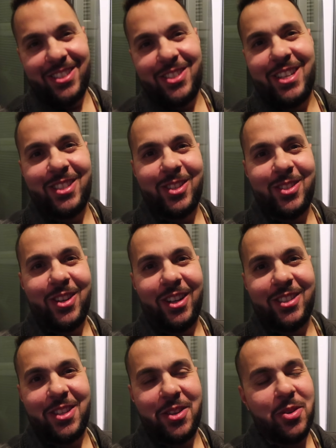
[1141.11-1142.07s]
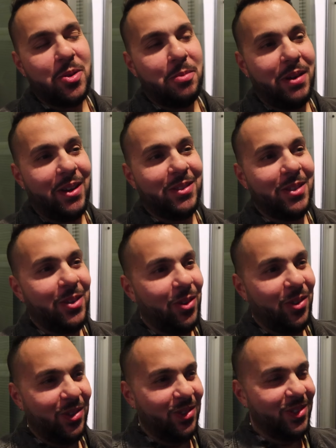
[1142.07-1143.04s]
chance to talk to you about the
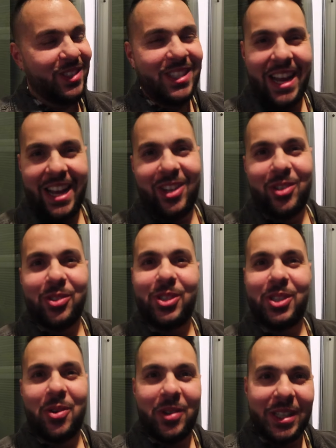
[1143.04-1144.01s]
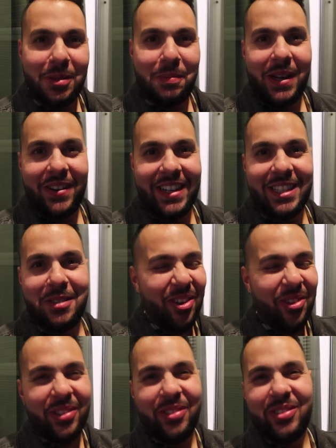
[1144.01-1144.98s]
whole Tango show experience.
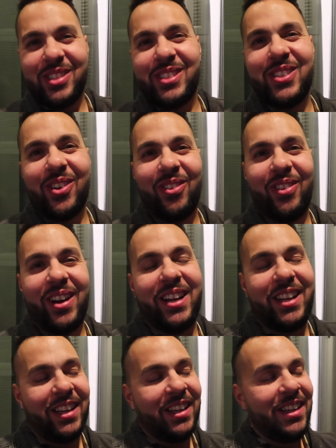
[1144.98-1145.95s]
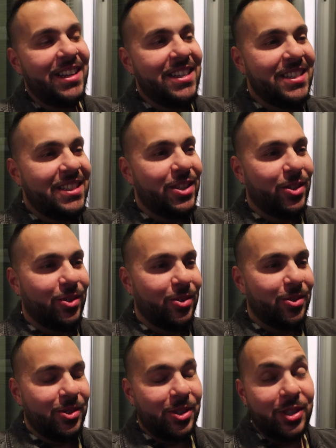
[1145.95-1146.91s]
We were so ready
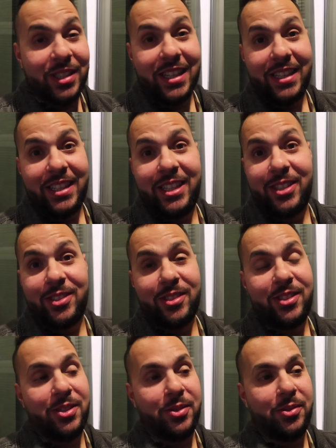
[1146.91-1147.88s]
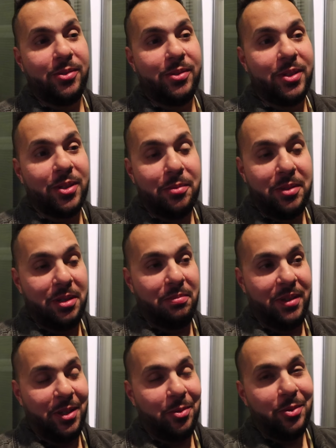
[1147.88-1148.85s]
to just get here to the
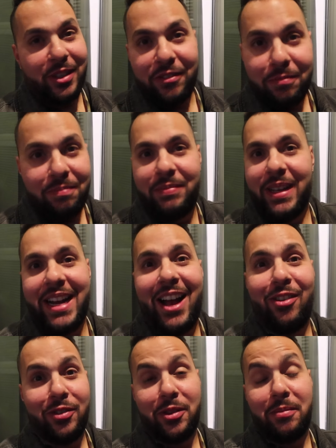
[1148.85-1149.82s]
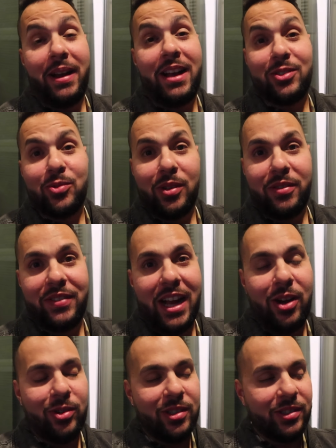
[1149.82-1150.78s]
Airbnb. We've been out for the past 12
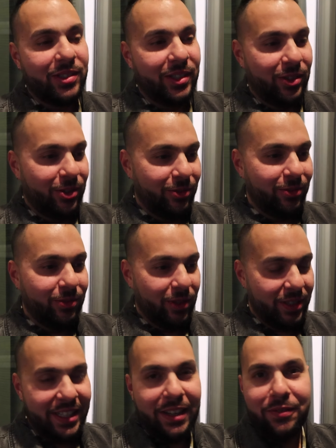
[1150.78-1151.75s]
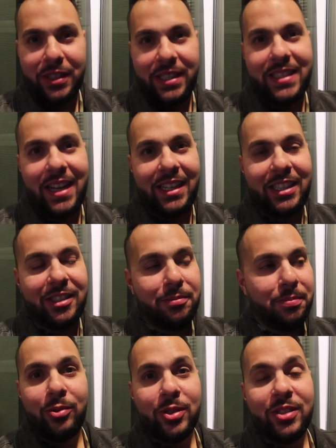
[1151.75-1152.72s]
hours, so we're definitely tired.
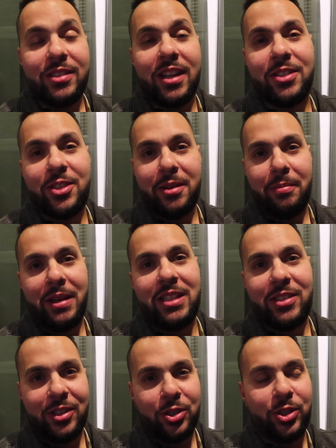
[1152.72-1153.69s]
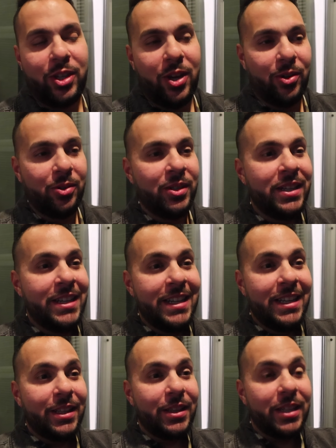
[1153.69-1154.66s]
It was such an amazing show.
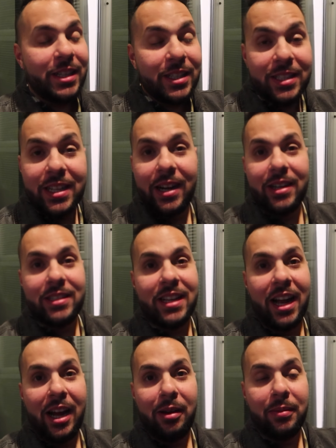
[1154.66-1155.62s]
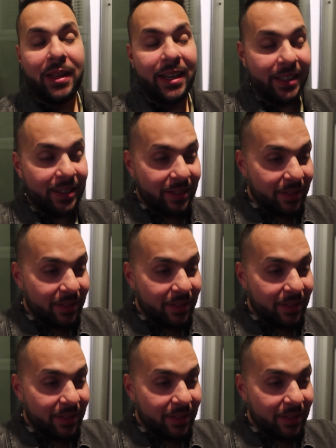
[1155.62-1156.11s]
The entire time, like,